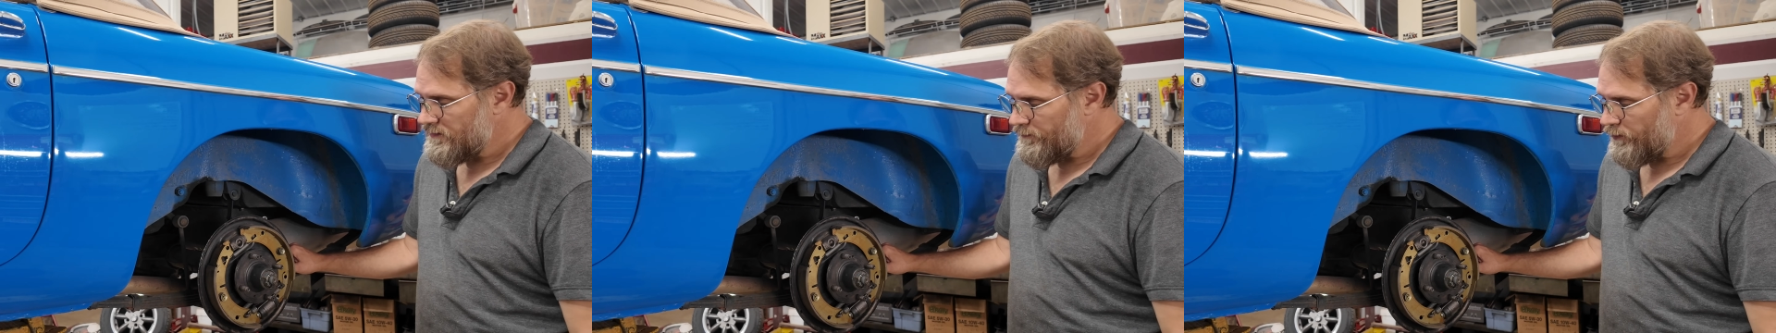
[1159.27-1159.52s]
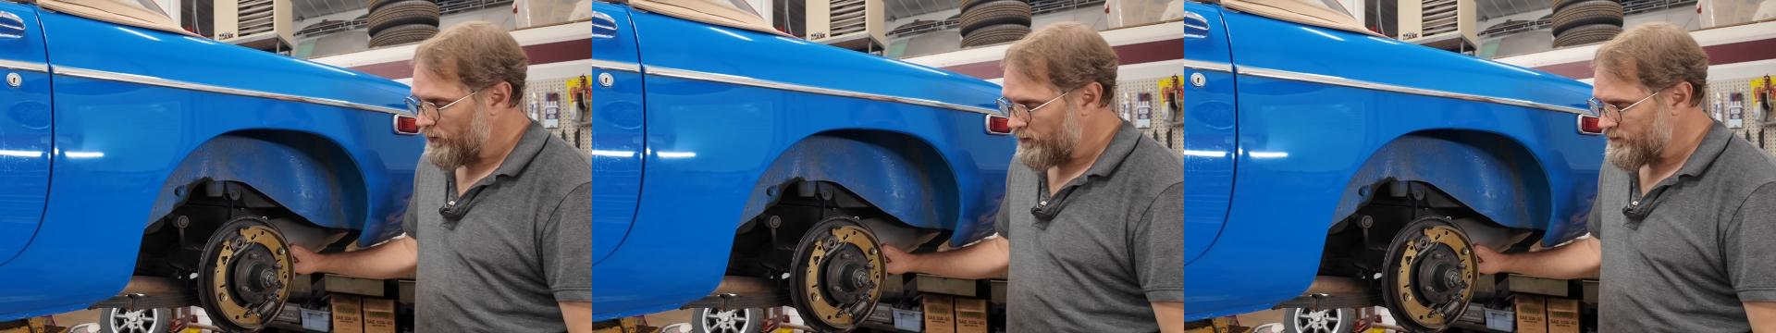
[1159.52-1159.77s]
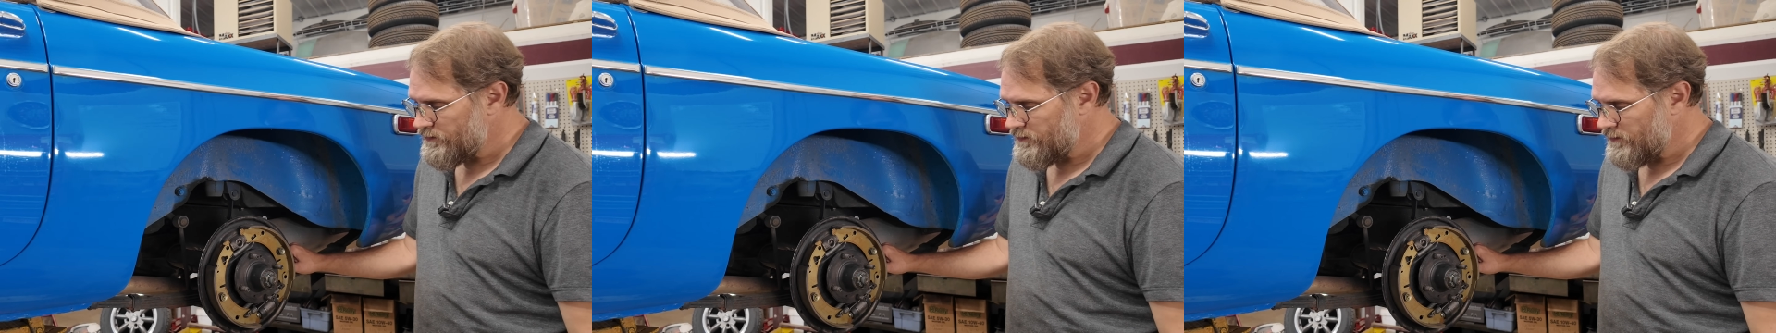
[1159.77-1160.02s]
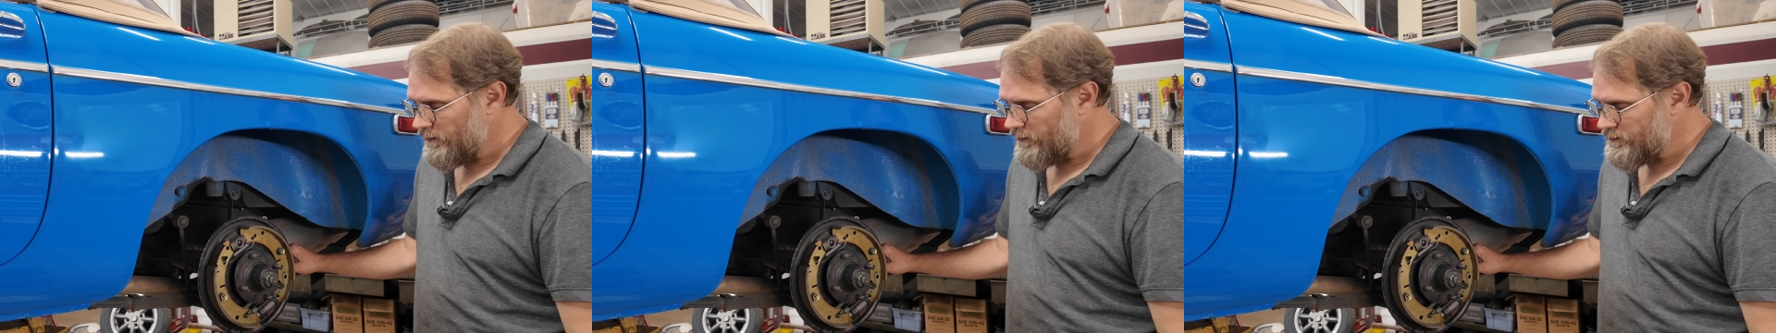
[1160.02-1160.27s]

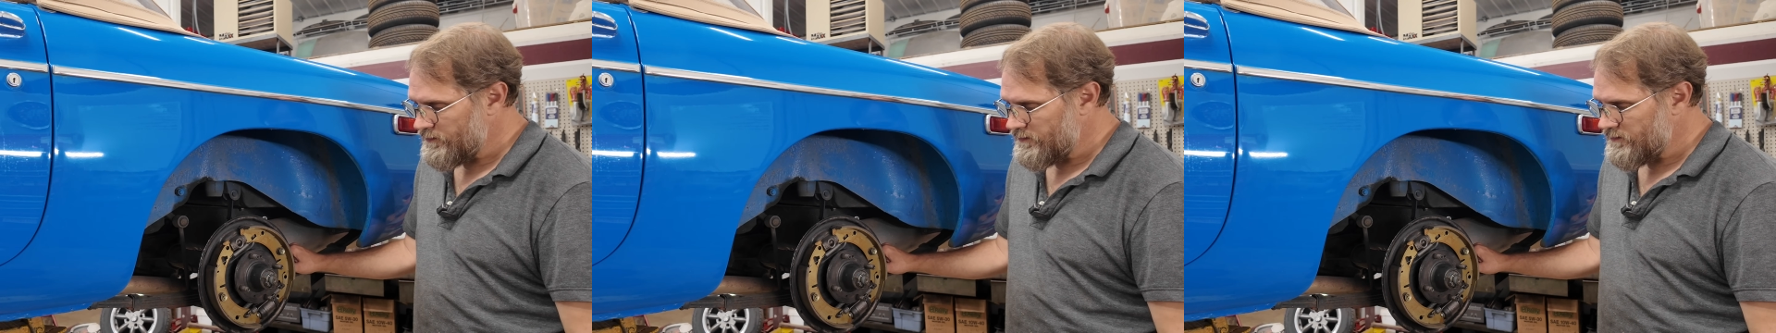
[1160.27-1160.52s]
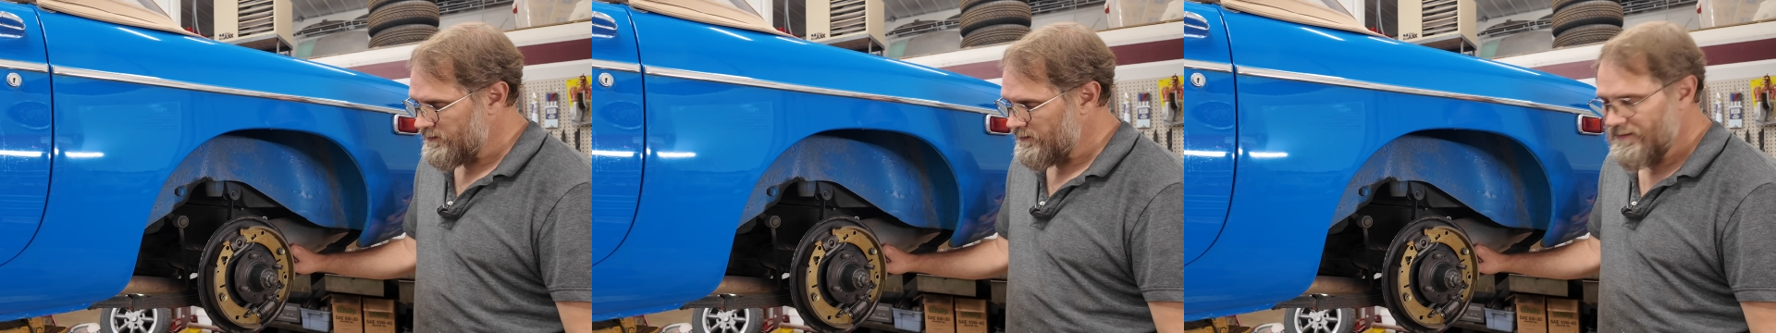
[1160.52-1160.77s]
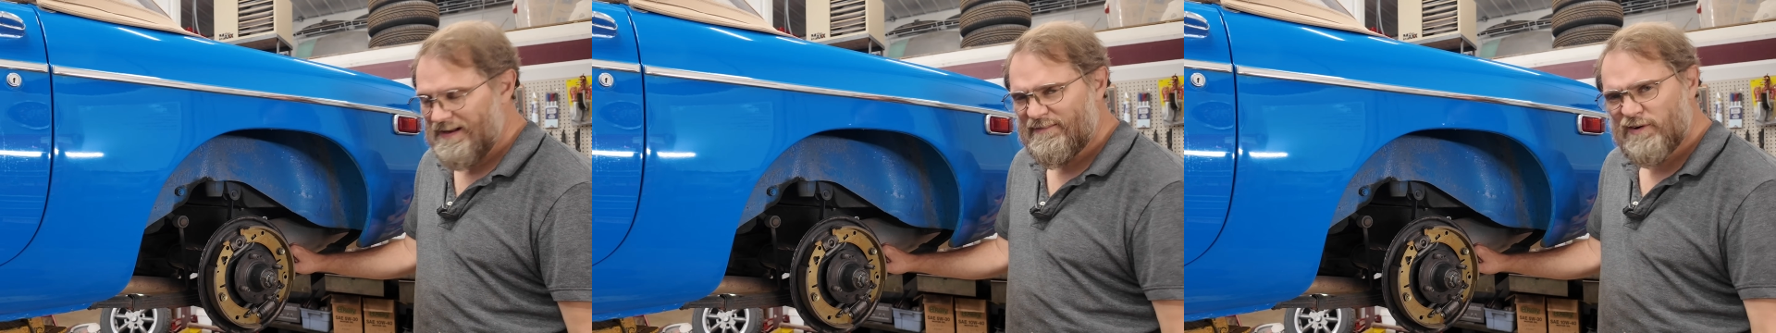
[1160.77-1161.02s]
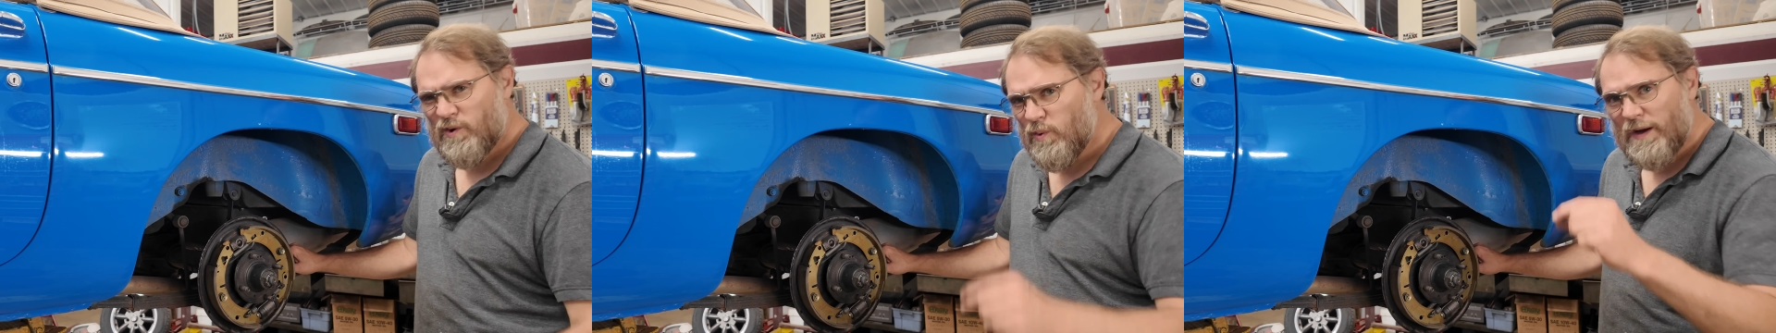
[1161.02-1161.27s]
Parts are just
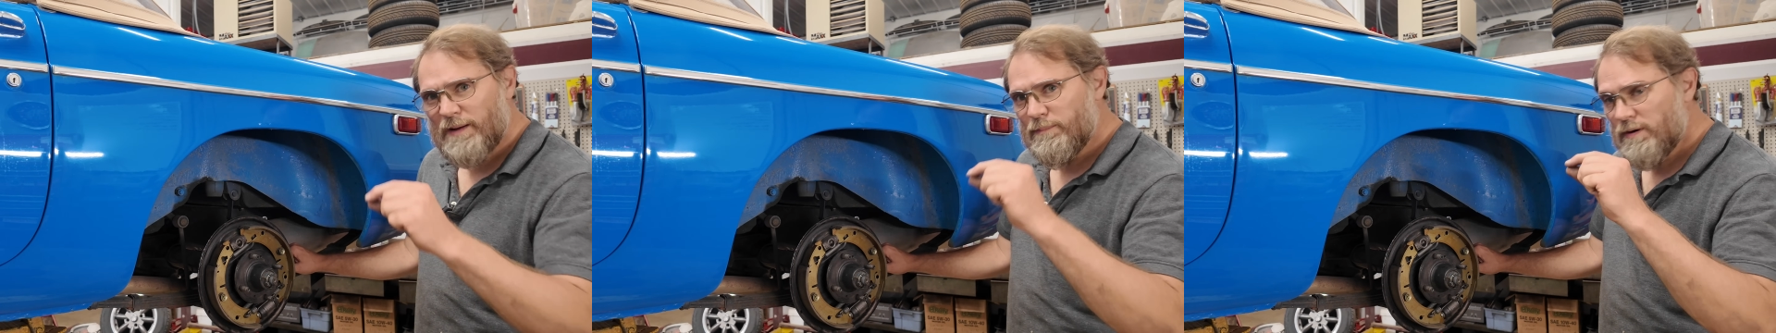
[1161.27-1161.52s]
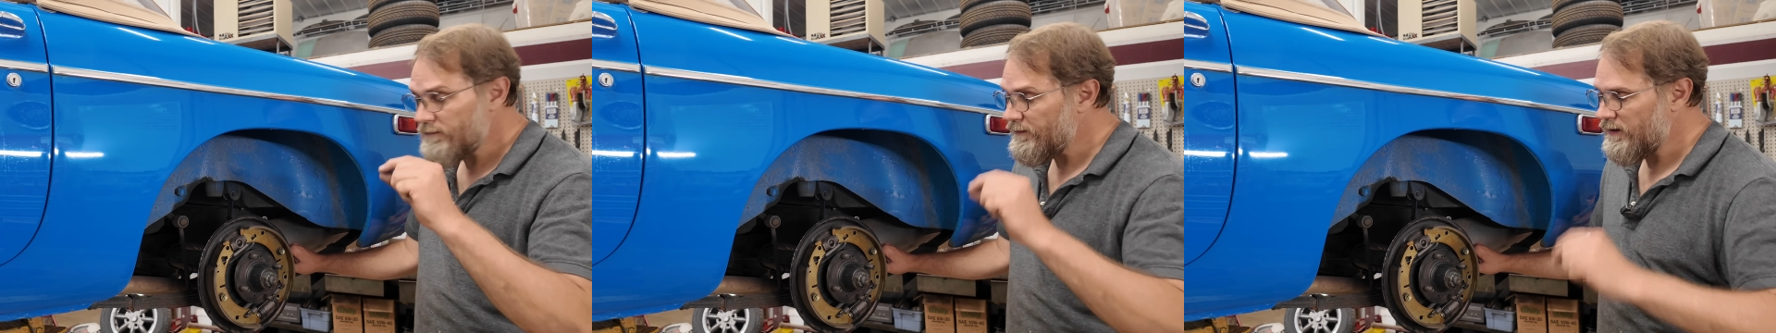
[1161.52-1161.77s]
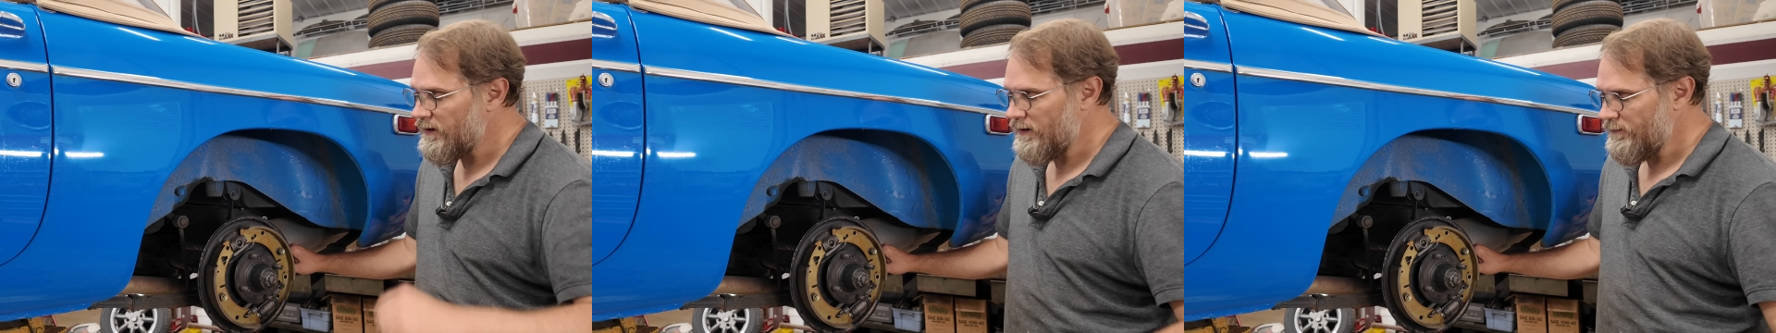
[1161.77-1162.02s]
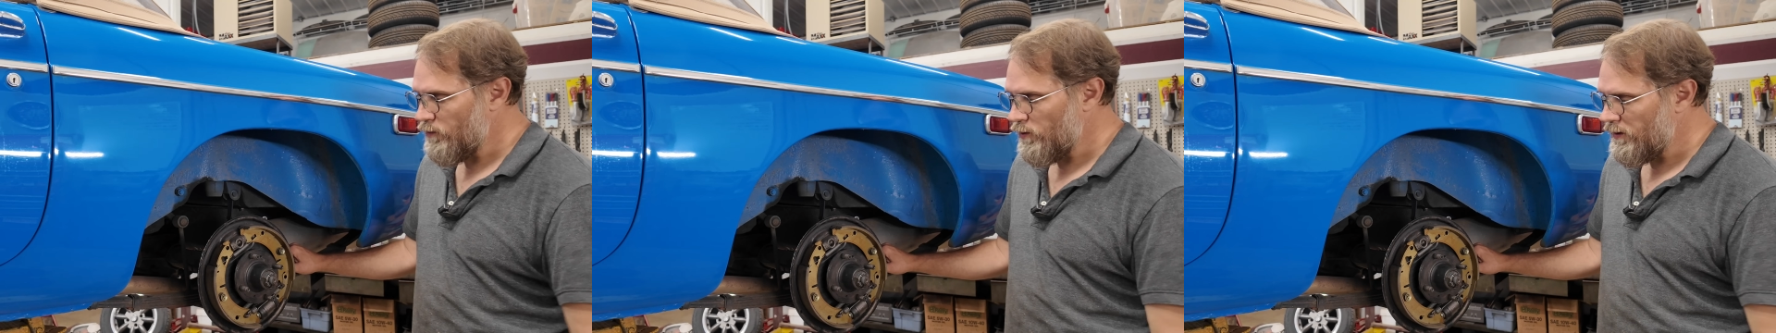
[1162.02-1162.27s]
never quite perfect
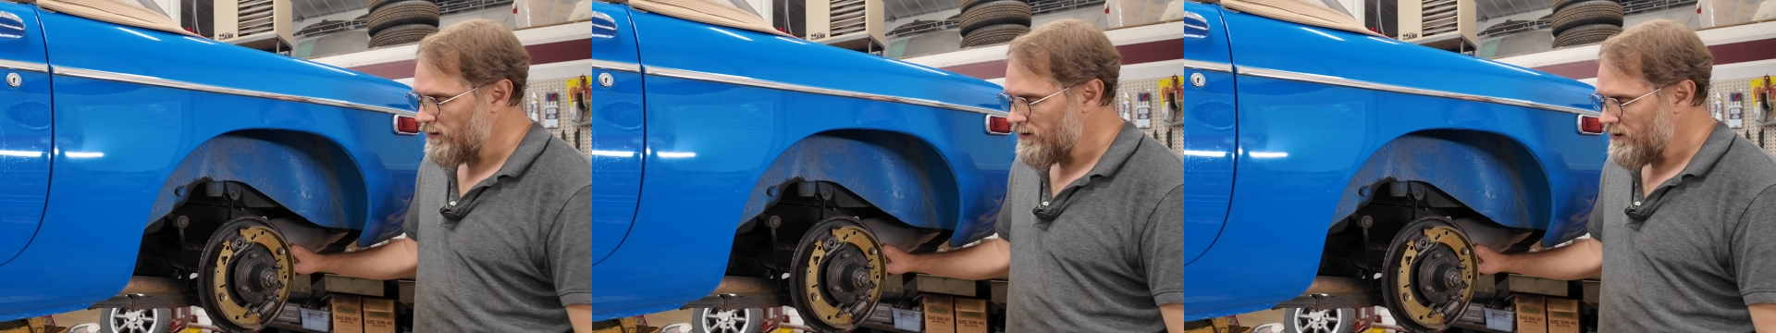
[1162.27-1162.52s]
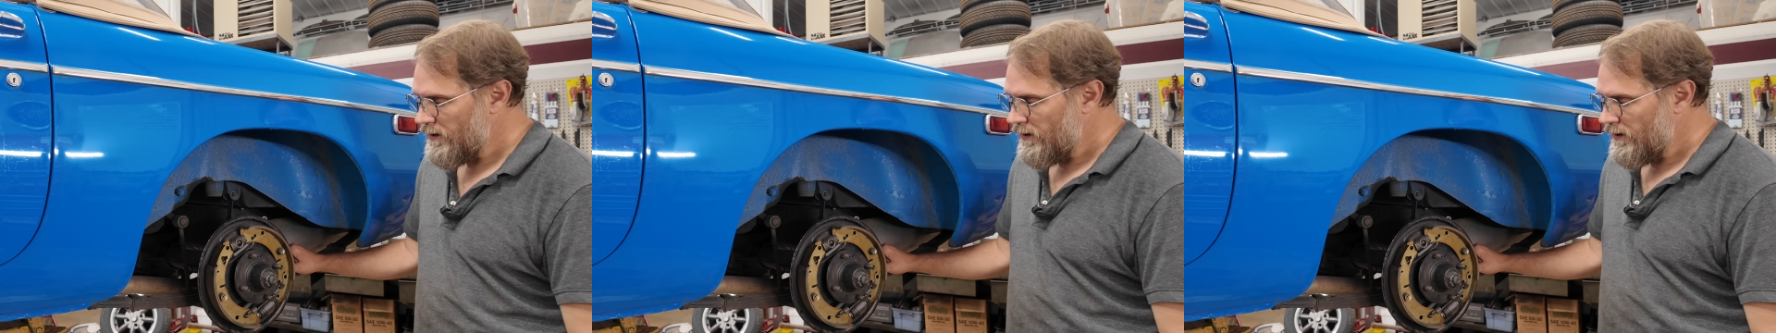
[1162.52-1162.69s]
anymore,